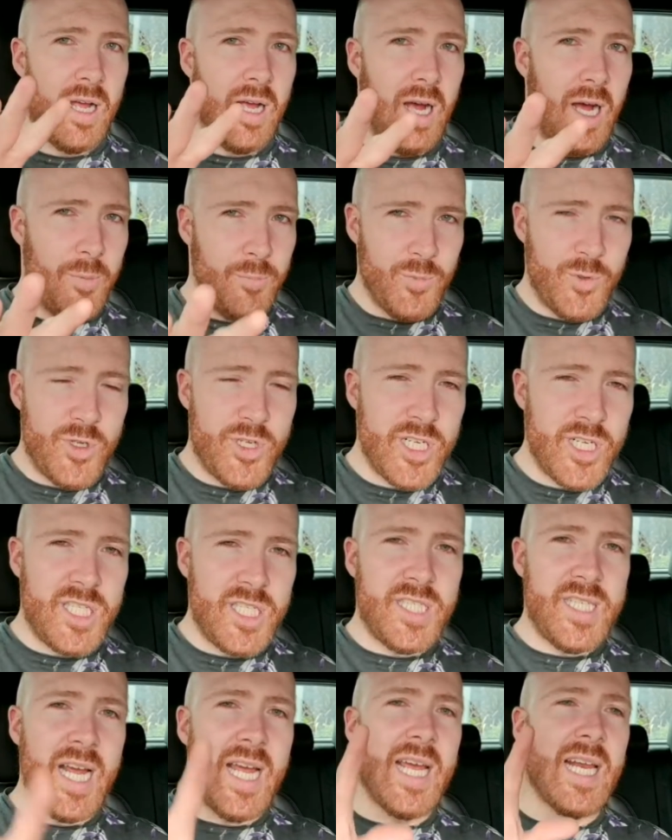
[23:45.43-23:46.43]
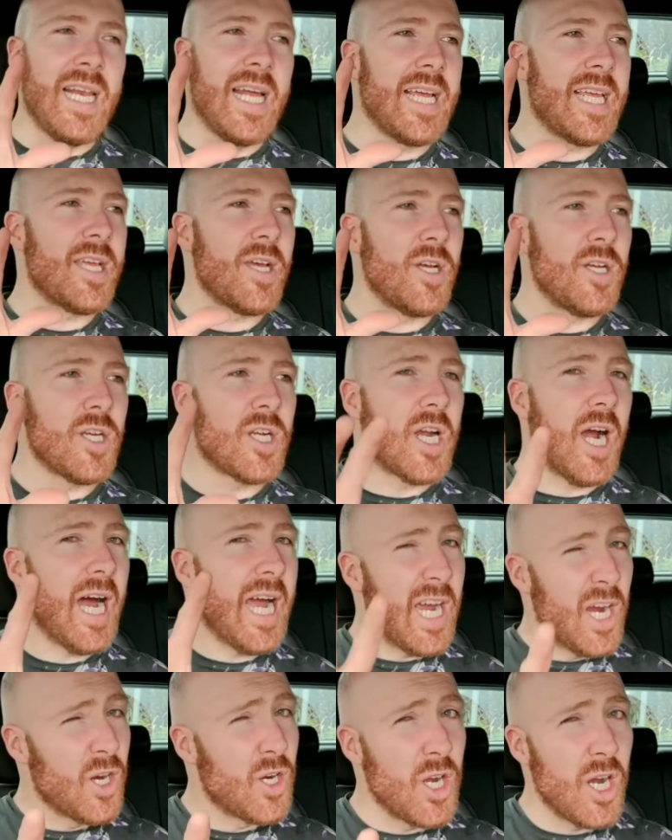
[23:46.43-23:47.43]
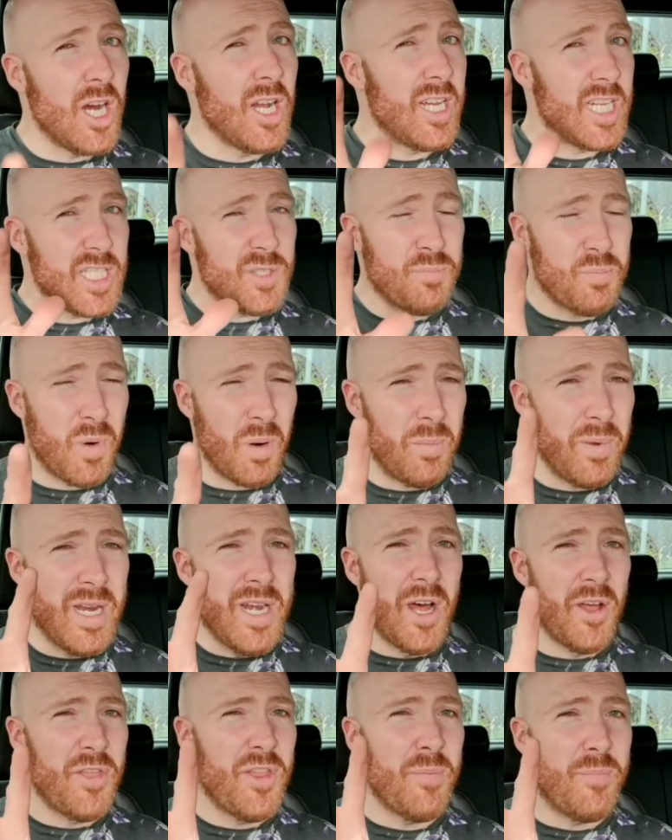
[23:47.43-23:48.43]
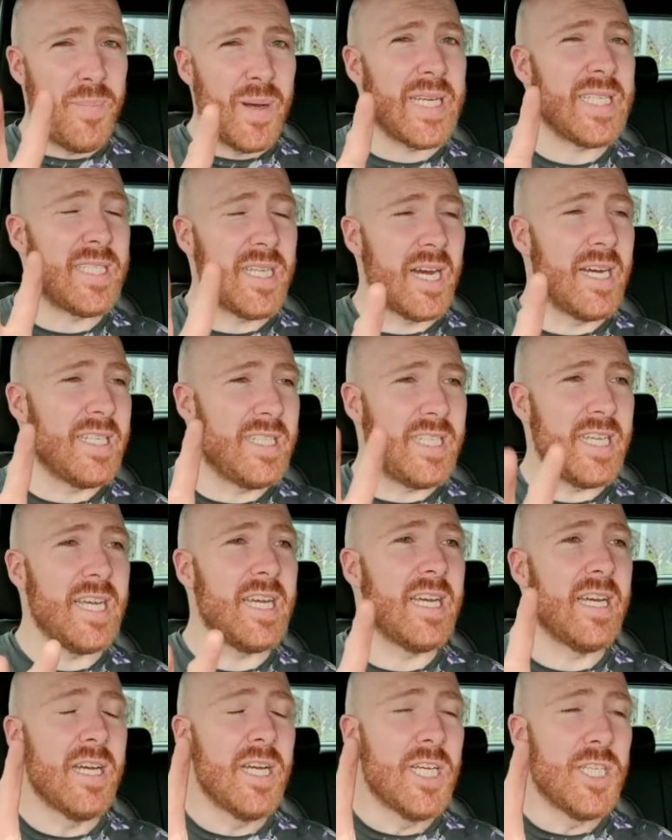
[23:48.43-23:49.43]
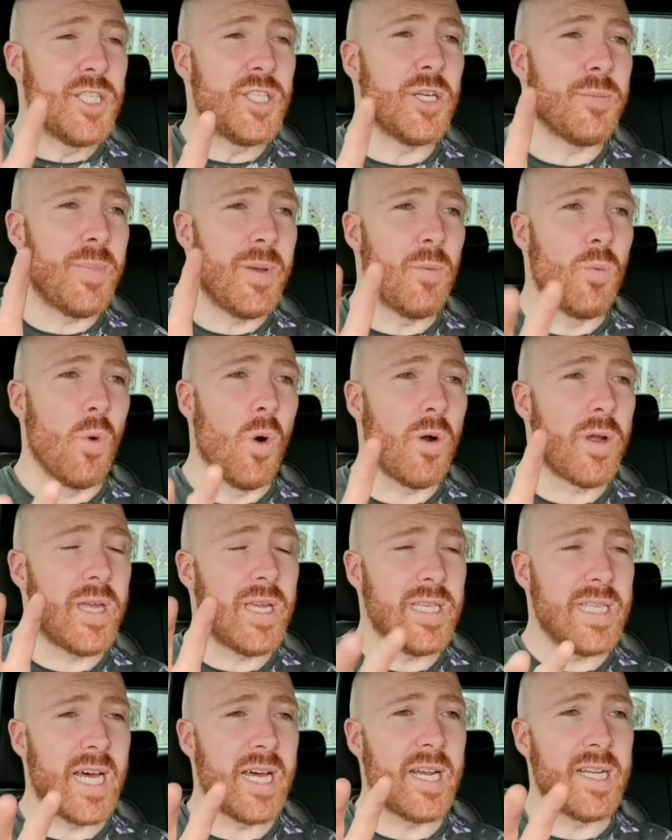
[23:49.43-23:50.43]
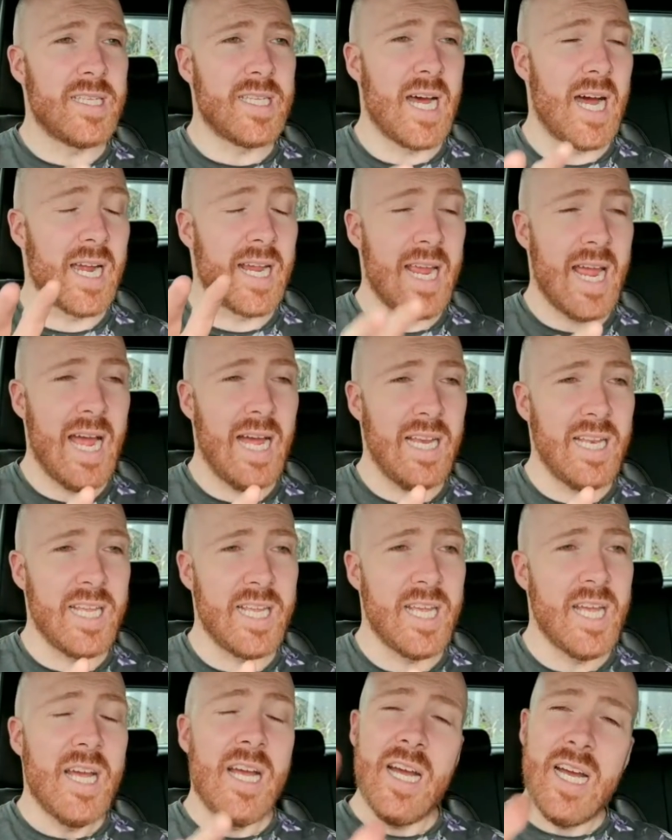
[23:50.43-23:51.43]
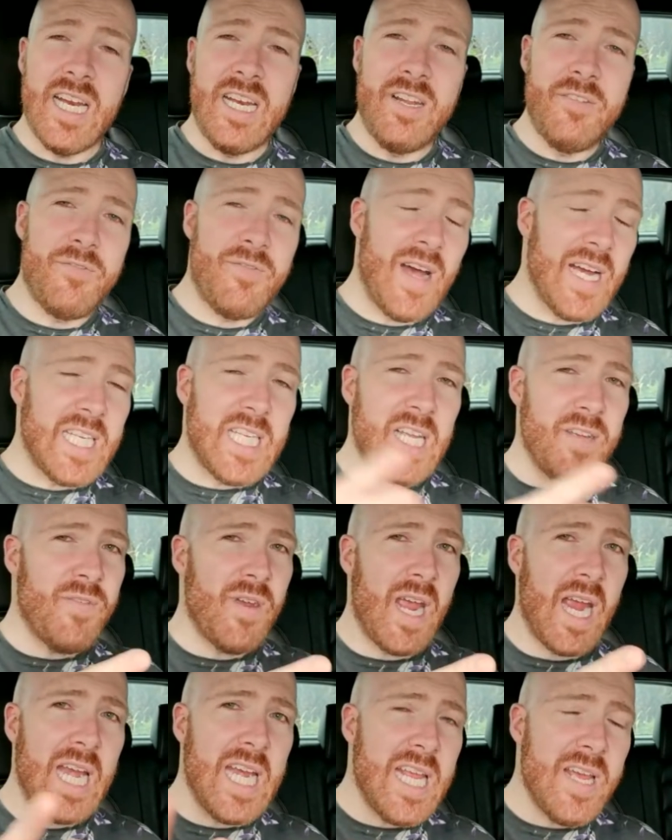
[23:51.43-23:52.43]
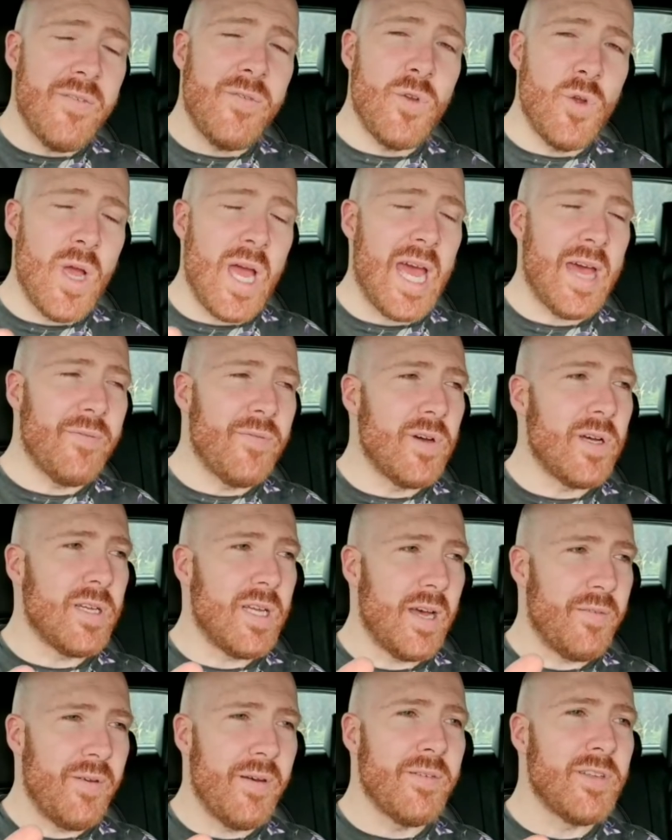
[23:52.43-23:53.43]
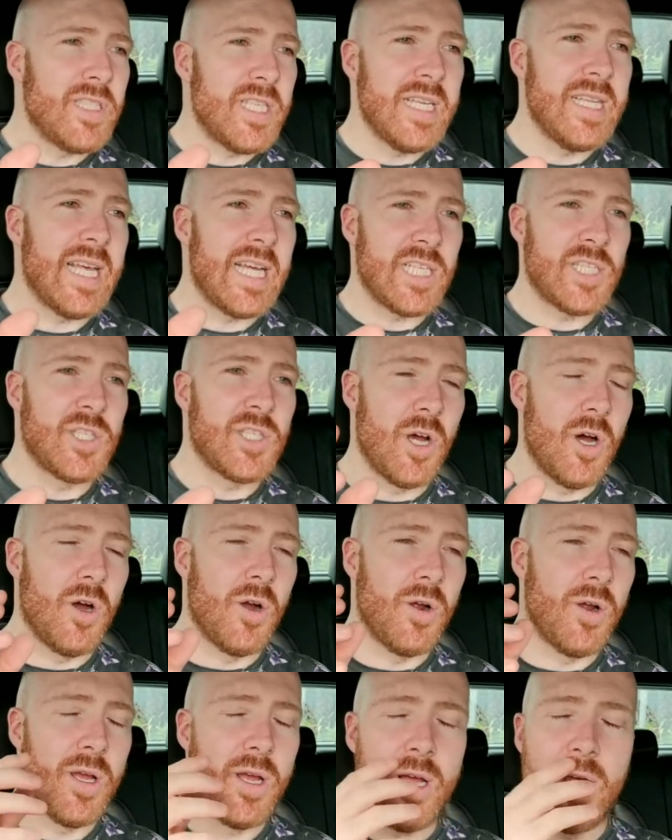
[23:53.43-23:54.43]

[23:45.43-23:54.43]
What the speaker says: I'm just saying, like, guy or girl, it's probably not the best idea to be walking down a dark alley. And in fact, if any of you have ever seen that song,